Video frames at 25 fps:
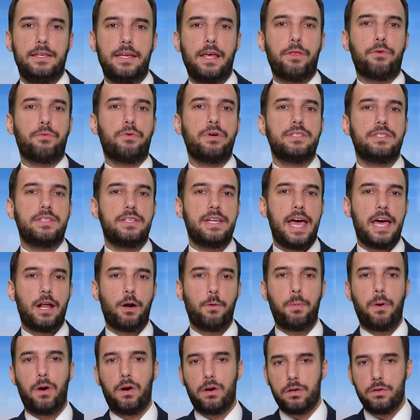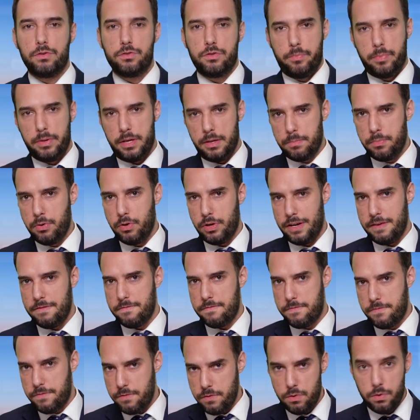Now, the reason nanoparticles are being put in
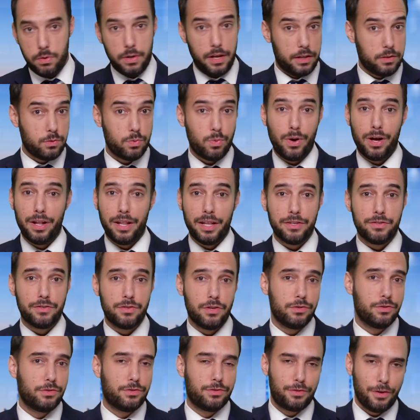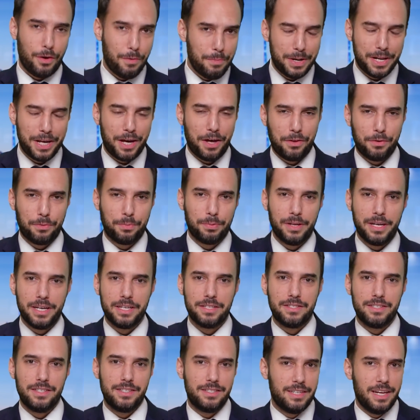food, as well as so many other
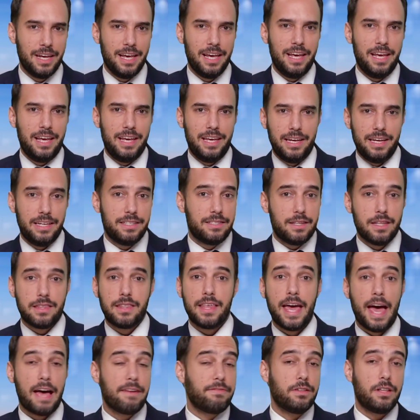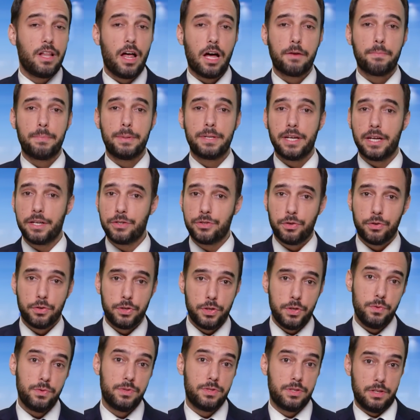places, is that they have a lot of potential
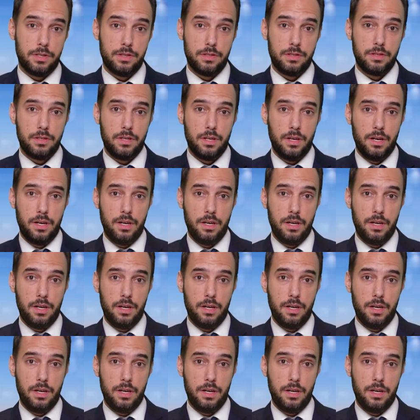uses.